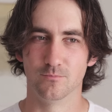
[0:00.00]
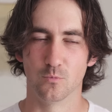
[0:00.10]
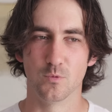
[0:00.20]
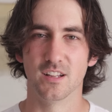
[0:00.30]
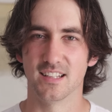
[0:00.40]

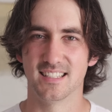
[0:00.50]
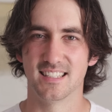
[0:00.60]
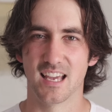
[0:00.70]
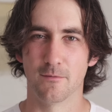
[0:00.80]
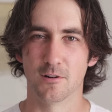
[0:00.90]
really
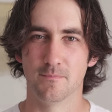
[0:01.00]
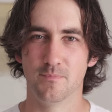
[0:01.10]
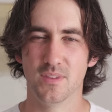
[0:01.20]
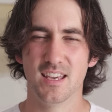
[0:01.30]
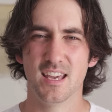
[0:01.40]
savor.
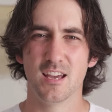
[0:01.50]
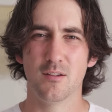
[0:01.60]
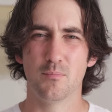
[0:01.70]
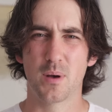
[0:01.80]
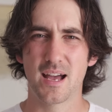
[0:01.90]

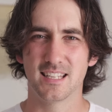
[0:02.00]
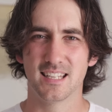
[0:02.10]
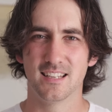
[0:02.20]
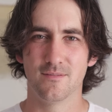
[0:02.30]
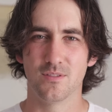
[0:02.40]

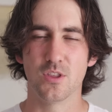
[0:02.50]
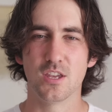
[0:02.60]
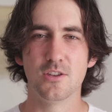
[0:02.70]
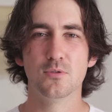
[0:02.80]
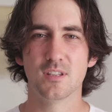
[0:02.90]
But the
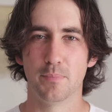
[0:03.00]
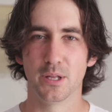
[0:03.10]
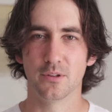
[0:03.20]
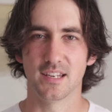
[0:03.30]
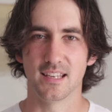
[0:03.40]

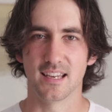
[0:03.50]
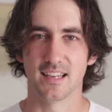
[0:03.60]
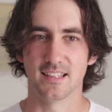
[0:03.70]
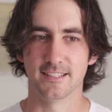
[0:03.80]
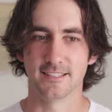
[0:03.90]
usability
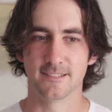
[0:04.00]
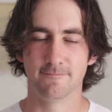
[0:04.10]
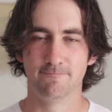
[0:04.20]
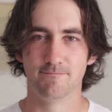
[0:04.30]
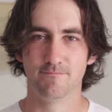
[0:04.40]
is,
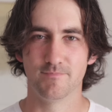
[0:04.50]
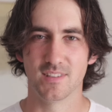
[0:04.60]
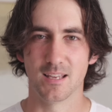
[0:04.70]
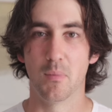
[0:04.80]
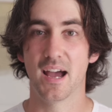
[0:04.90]

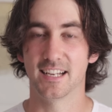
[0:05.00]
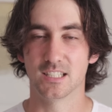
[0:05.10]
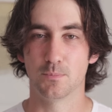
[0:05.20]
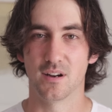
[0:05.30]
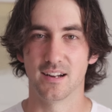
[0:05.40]
in my
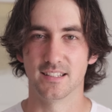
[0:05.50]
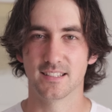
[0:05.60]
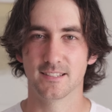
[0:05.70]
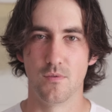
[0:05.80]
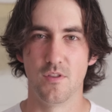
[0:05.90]

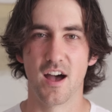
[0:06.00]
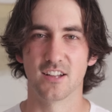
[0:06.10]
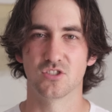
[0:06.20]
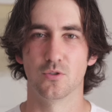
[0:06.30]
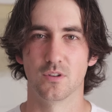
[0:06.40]
experience,
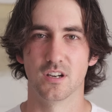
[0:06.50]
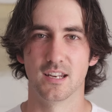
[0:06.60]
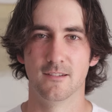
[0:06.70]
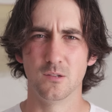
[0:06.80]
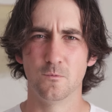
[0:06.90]
not so good.
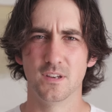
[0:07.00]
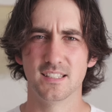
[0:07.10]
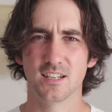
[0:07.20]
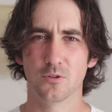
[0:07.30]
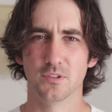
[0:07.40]
The
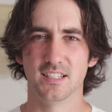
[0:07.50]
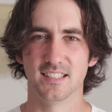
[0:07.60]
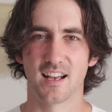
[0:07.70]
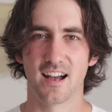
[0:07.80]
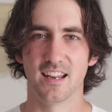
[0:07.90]
physical
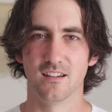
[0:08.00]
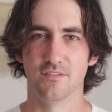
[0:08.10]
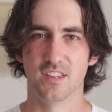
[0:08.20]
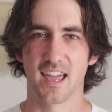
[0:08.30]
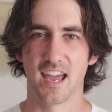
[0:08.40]
design
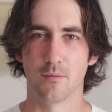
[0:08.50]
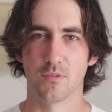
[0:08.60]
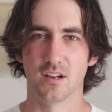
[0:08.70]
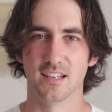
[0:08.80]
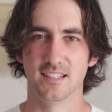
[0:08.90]
of the
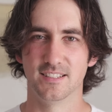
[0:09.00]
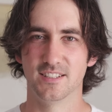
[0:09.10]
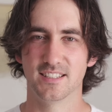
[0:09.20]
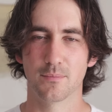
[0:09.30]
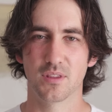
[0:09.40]
camera is
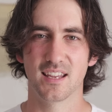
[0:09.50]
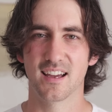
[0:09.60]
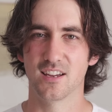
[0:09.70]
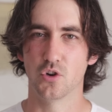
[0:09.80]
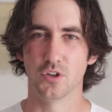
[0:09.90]
just something
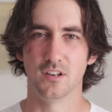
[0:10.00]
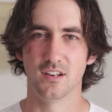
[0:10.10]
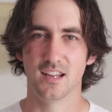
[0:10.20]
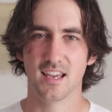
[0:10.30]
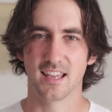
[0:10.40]
I
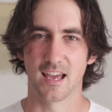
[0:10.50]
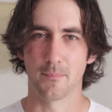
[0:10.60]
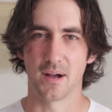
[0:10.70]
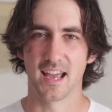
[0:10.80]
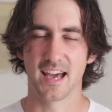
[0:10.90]
couldn't get
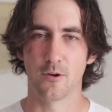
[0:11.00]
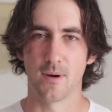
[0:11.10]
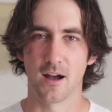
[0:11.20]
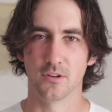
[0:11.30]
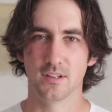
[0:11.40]
my head
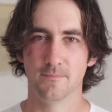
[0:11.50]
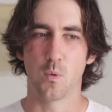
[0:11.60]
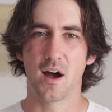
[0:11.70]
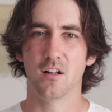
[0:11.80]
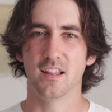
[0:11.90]
around.
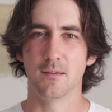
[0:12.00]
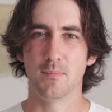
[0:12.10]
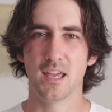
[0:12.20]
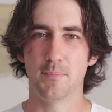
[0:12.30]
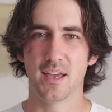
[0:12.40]
While it
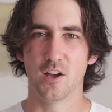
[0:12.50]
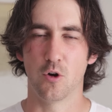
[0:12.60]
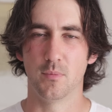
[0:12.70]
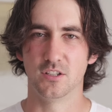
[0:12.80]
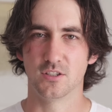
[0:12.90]
may pay
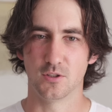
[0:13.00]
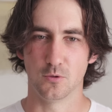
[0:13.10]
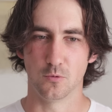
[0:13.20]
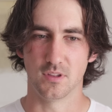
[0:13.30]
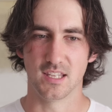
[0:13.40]
homage
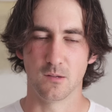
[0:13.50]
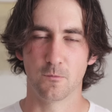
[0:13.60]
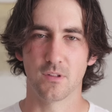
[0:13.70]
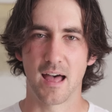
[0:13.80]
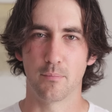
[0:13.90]
to the
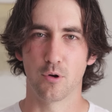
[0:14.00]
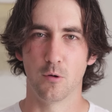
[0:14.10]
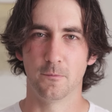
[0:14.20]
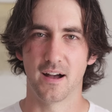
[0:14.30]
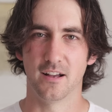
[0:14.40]
flat
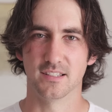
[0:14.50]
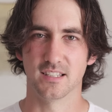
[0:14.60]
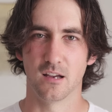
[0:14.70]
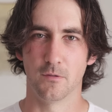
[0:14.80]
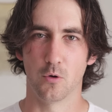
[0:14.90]
profiles
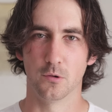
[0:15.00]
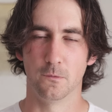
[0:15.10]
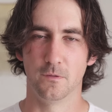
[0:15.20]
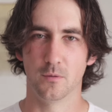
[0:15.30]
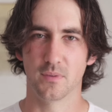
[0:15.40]
of old
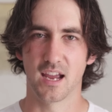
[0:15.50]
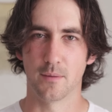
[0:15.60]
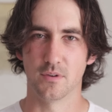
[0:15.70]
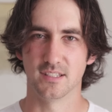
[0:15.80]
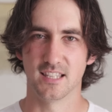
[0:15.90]
film
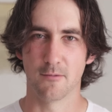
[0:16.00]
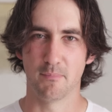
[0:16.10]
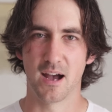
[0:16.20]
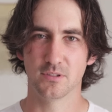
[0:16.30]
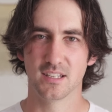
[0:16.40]
cameras, the
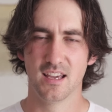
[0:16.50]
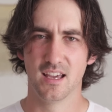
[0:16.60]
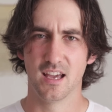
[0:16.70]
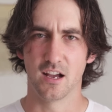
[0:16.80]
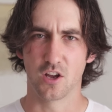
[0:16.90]
amount
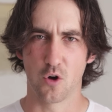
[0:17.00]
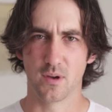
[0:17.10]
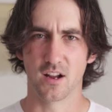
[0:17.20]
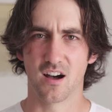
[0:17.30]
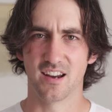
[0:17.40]

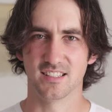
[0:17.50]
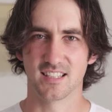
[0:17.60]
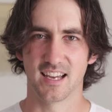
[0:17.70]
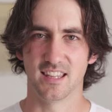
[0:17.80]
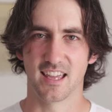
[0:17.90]
going on
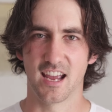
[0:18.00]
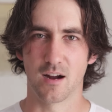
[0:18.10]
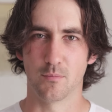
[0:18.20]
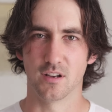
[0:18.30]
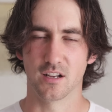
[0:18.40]
inside the
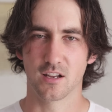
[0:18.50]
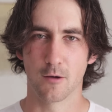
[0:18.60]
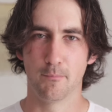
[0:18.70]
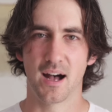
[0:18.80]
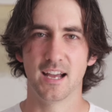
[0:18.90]
camera,
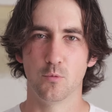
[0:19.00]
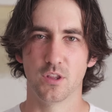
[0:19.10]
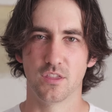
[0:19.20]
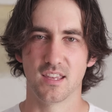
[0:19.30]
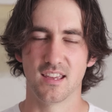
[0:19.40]
combined
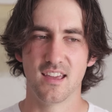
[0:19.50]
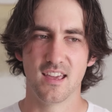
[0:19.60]
with the